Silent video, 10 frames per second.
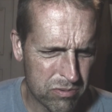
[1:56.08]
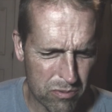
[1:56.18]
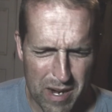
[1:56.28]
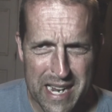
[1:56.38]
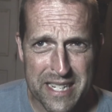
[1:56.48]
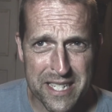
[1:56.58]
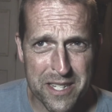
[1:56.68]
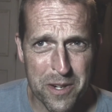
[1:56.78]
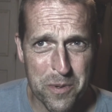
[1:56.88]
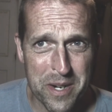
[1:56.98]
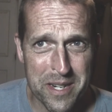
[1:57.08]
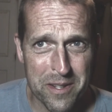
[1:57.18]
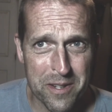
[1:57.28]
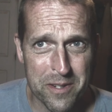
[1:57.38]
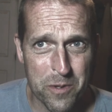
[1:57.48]
Roscoe,
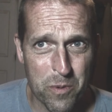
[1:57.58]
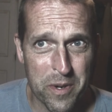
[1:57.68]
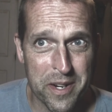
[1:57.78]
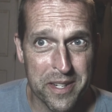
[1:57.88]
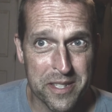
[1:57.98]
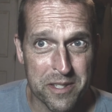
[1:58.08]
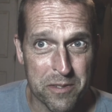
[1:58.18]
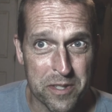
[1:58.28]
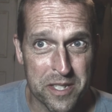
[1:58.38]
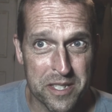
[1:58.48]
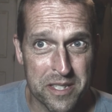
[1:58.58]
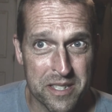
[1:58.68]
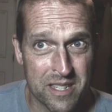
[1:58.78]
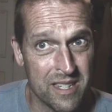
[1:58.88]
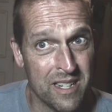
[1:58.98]
Illinois, or
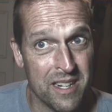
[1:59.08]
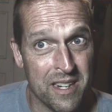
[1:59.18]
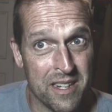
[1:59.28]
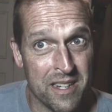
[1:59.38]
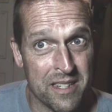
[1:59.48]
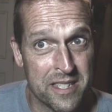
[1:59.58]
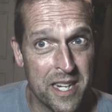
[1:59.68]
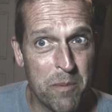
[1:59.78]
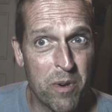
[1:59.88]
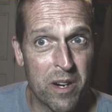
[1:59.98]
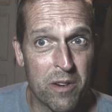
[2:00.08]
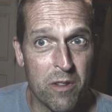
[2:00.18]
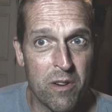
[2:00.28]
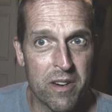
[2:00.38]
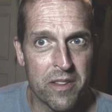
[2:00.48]
somewhere
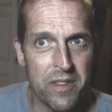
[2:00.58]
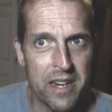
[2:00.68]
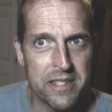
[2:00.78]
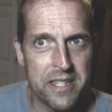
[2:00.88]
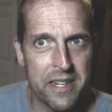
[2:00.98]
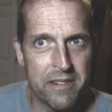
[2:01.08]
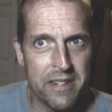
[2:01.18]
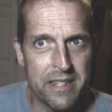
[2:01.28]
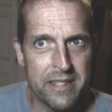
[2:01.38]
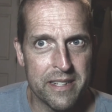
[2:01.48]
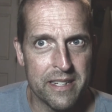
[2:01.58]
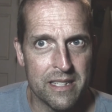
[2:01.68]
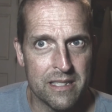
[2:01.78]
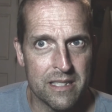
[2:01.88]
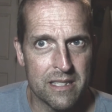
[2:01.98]
along in that area,
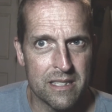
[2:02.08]
and